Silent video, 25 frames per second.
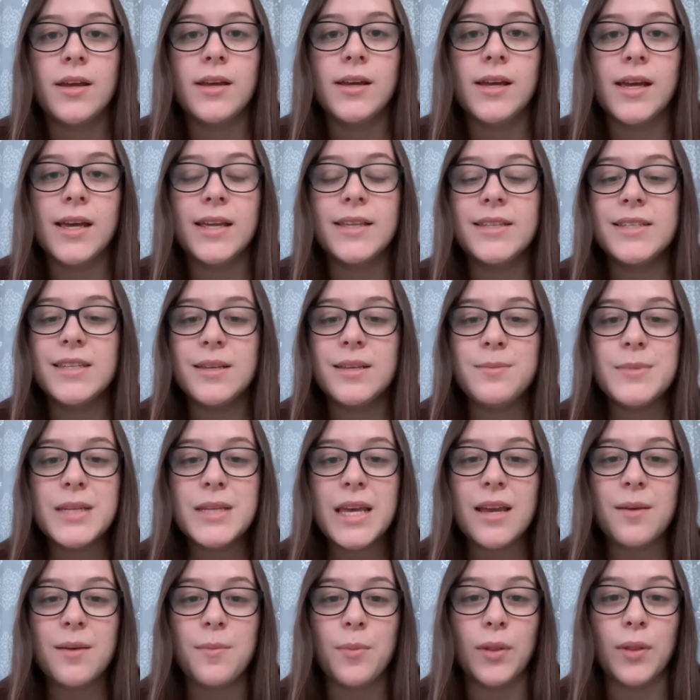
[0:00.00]
It seemed like
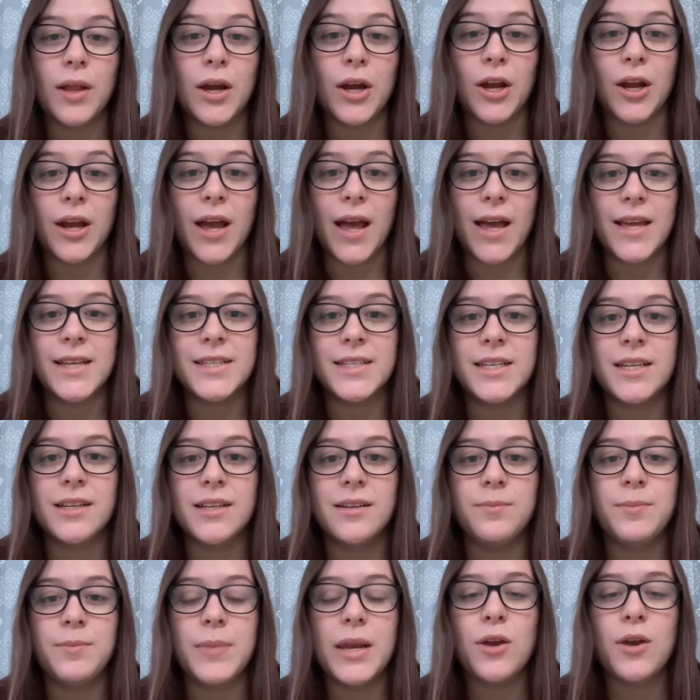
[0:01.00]
a blur kinda,
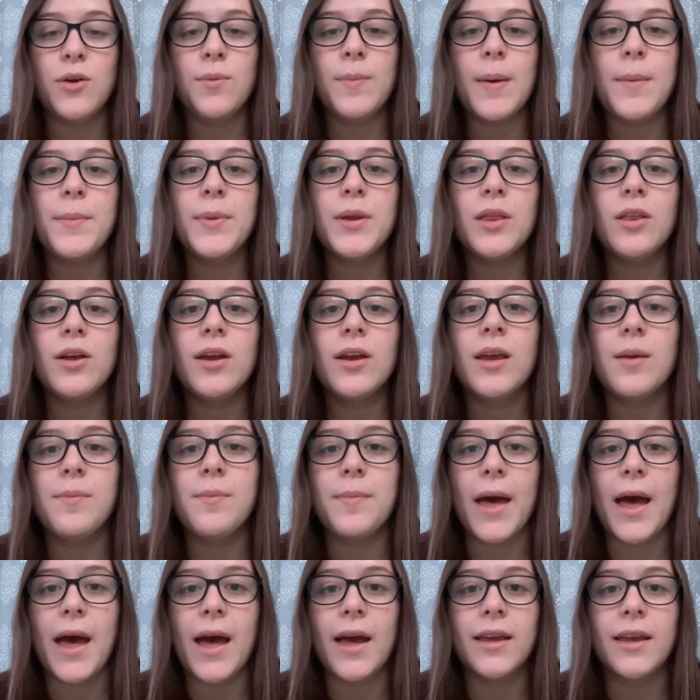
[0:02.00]
but I remember looking
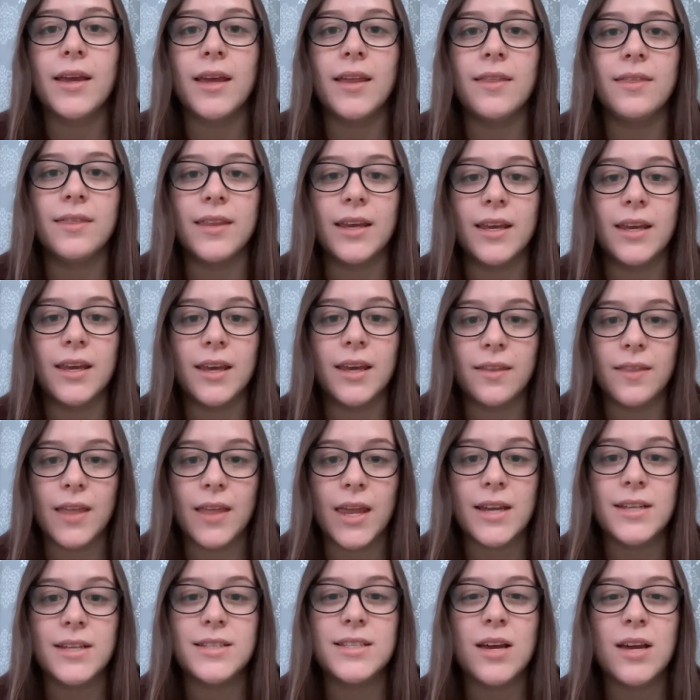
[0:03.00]
back and thinking that I
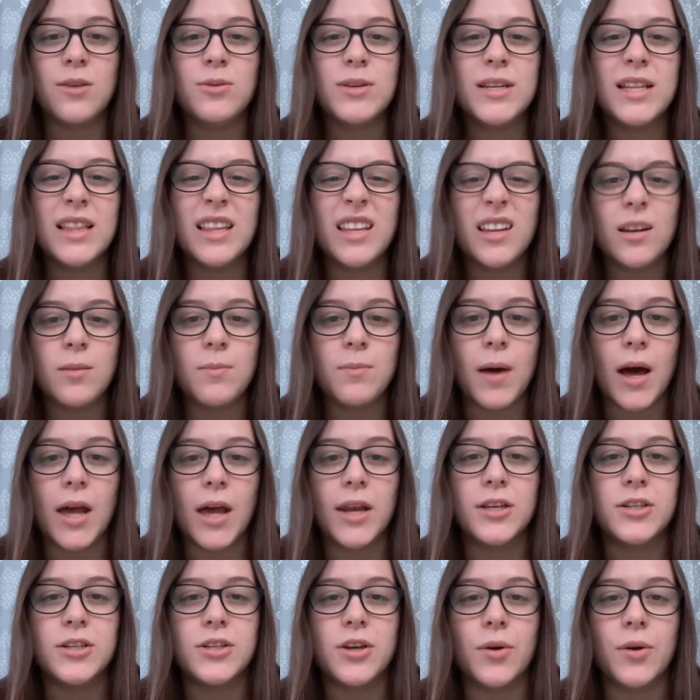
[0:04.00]
sounded a little
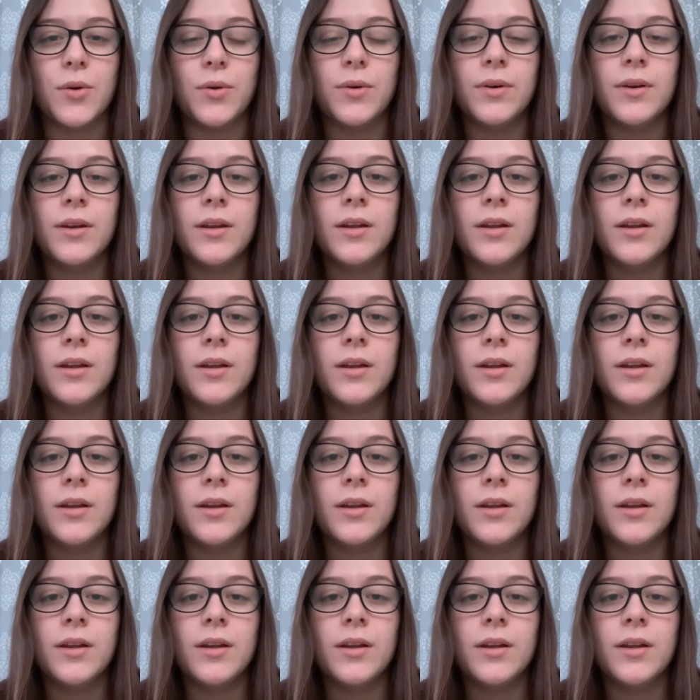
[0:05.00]
monotone.